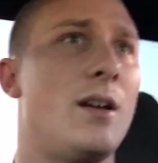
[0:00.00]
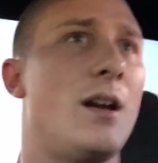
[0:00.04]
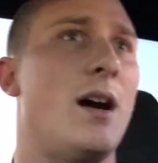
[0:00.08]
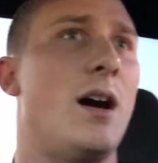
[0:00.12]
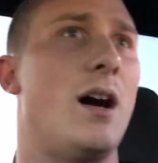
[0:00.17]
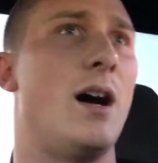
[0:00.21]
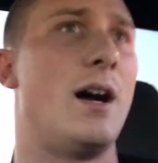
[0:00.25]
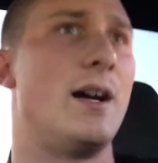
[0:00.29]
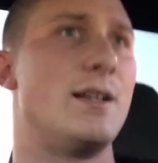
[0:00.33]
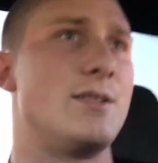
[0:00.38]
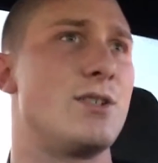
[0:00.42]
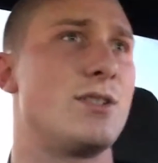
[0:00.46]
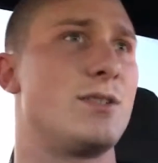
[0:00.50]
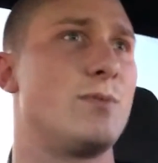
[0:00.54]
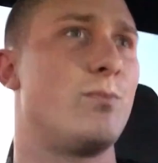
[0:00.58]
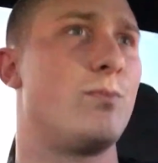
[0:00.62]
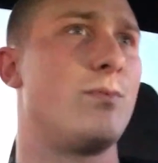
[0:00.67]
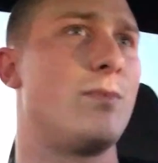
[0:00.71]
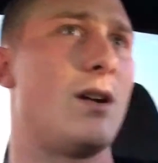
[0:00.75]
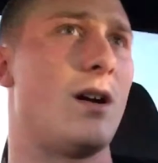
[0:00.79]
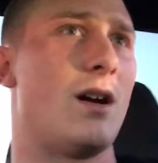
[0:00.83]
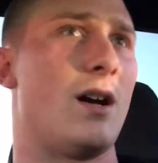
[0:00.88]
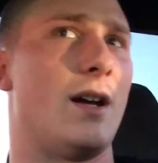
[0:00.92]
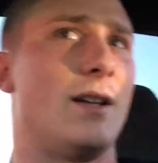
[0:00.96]
I just
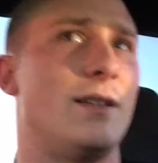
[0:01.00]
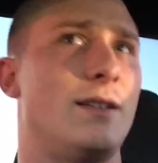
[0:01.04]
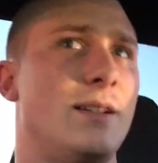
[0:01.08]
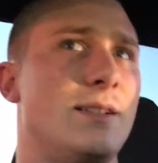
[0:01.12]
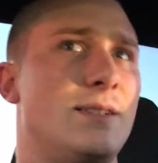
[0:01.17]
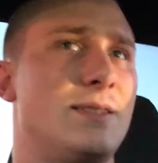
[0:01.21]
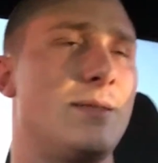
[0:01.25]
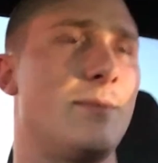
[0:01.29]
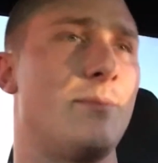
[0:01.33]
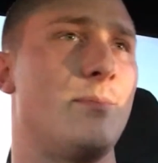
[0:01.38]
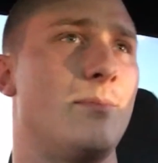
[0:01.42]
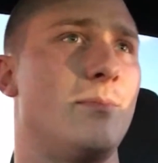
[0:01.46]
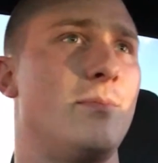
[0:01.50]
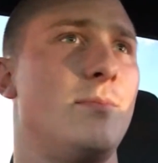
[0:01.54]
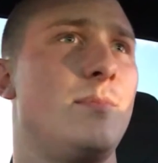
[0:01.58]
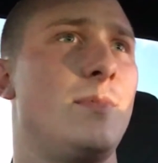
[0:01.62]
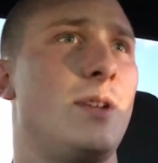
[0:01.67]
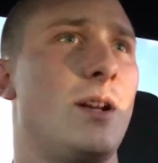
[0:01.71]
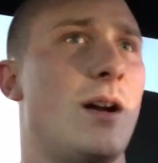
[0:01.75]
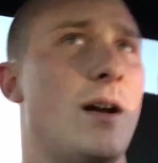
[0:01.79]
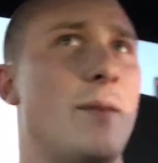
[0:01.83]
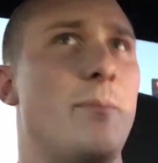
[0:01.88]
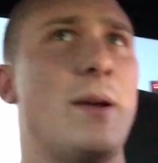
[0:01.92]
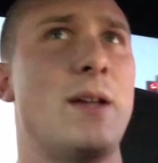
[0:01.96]
did some,
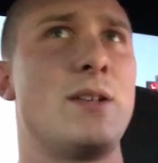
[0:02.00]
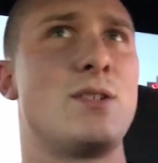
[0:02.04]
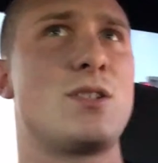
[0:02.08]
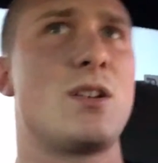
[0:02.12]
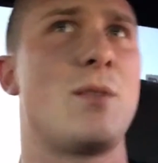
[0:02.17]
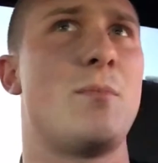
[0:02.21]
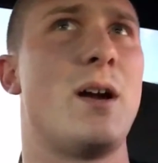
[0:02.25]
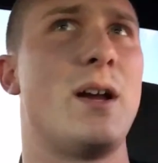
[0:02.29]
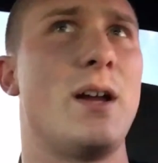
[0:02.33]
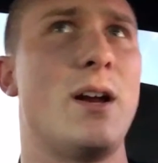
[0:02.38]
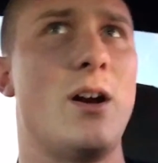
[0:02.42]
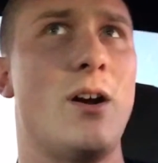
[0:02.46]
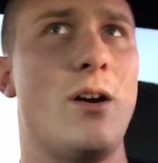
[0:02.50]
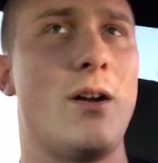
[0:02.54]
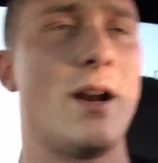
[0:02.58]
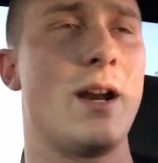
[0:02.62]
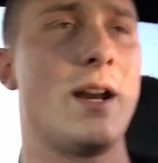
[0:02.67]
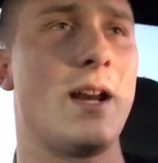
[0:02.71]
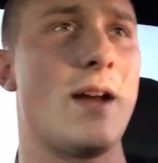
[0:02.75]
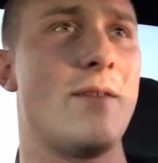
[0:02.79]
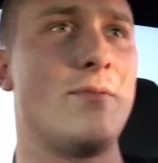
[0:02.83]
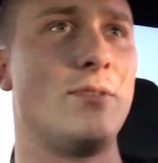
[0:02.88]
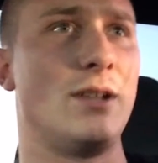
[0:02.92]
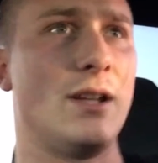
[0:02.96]
I benched on my own. I
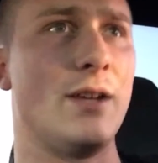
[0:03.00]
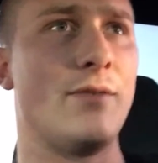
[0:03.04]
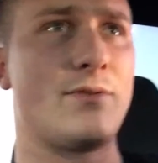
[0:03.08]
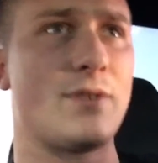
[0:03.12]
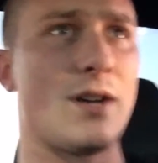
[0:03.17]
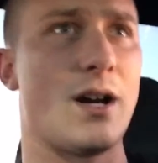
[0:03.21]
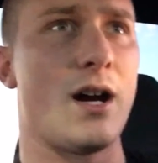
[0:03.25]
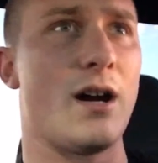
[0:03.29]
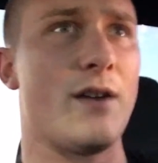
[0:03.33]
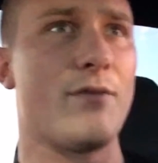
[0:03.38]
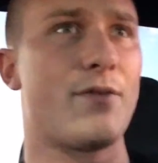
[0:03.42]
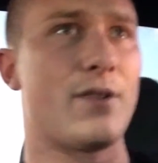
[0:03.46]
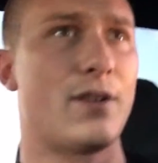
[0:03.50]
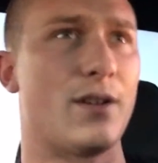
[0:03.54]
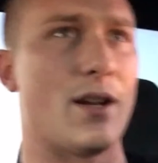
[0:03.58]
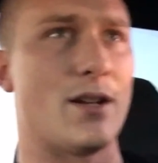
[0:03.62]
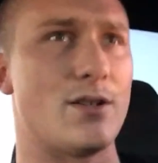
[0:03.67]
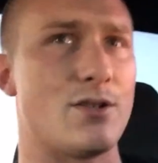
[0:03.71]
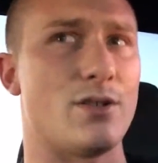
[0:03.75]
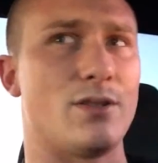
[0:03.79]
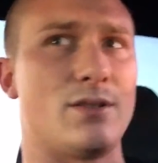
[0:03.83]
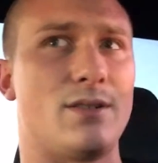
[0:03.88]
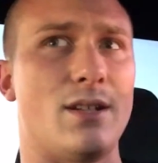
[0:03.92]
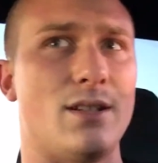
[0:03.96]
didn't have a lift off, and I
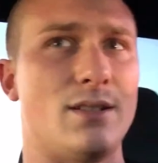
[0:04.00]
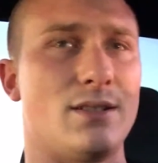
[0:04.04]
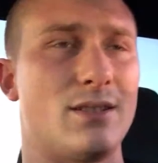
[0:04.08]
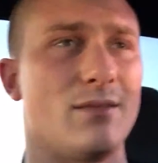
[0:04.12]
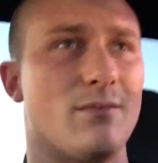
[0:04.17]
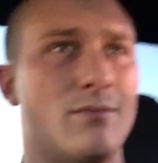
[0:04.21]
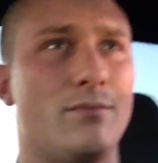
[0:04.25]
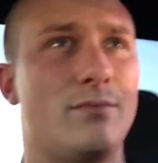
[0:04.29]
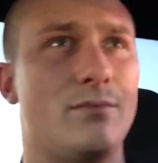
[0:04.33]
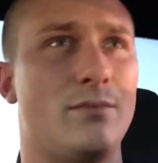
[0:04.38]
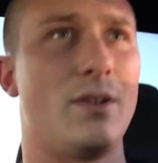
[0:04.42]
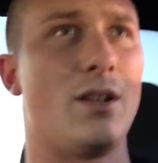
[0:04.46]
just did some,